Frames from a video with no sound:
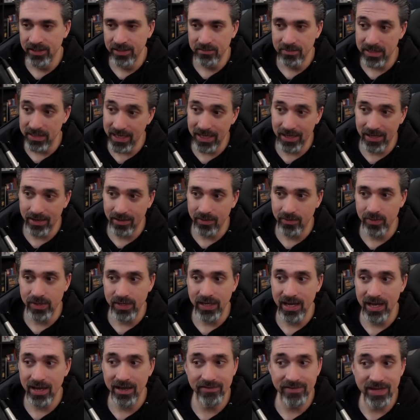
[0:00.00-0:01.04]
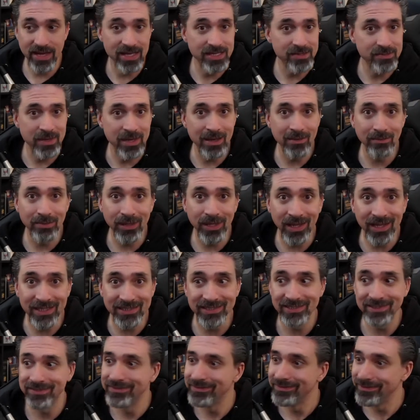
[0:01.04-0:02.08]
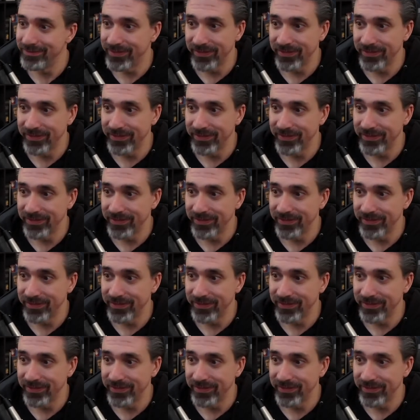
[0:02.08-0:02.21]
But yeah, we have ESPN Plus.